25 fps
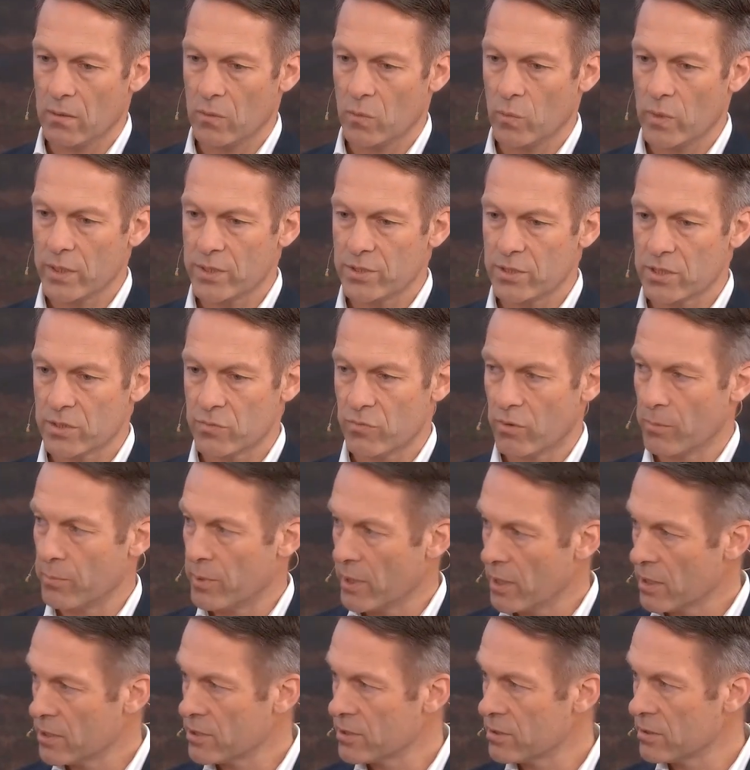which is
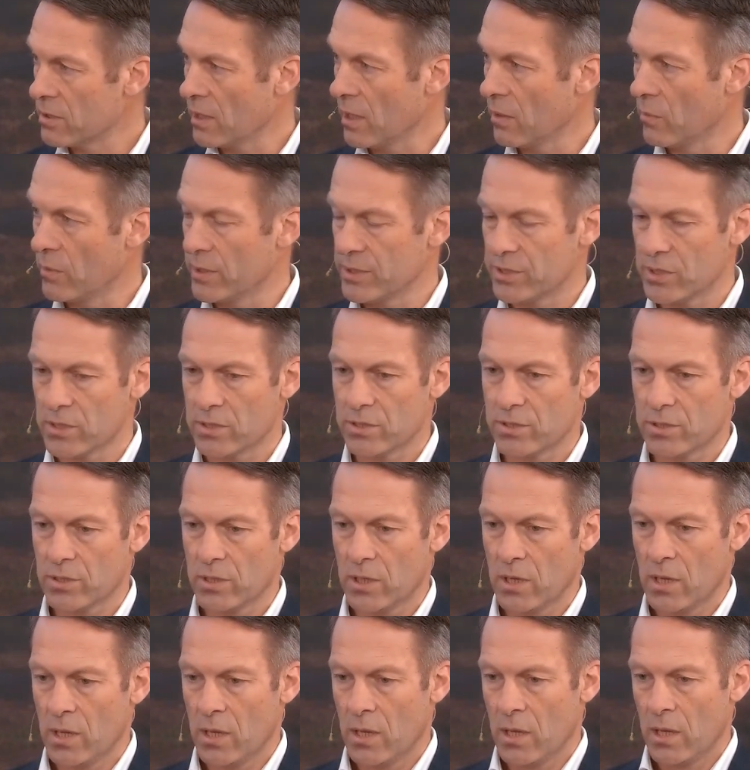robust and which is
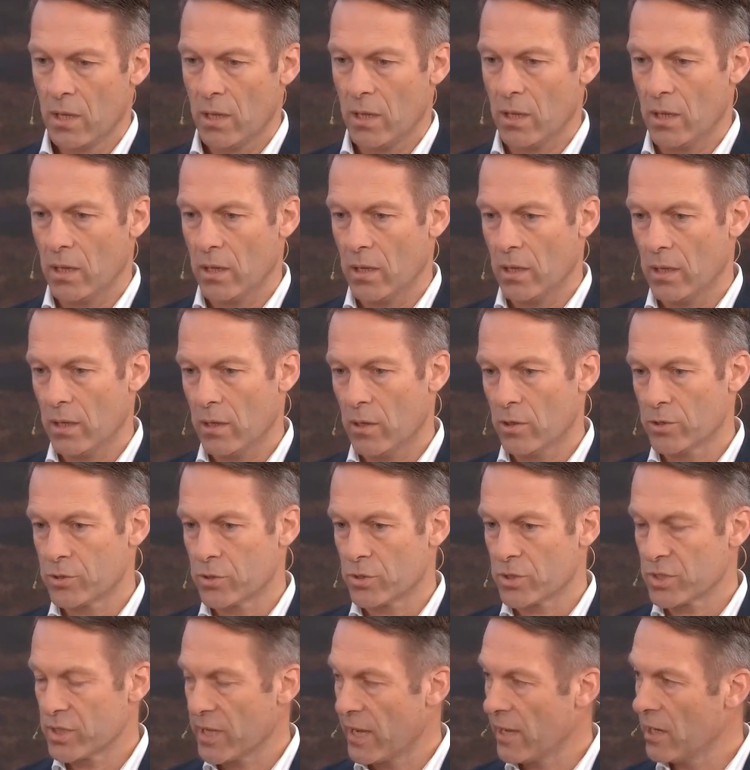
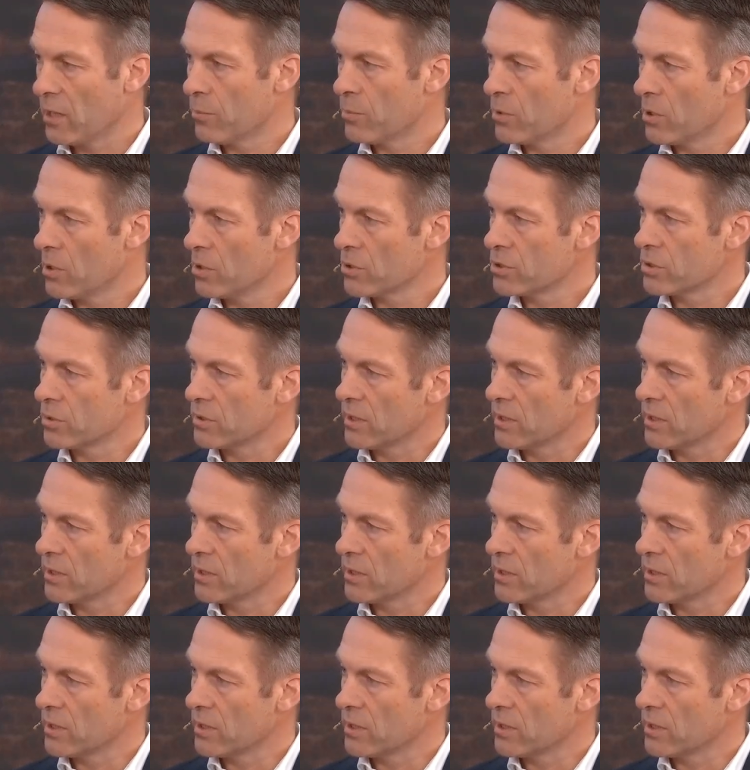also scalable, so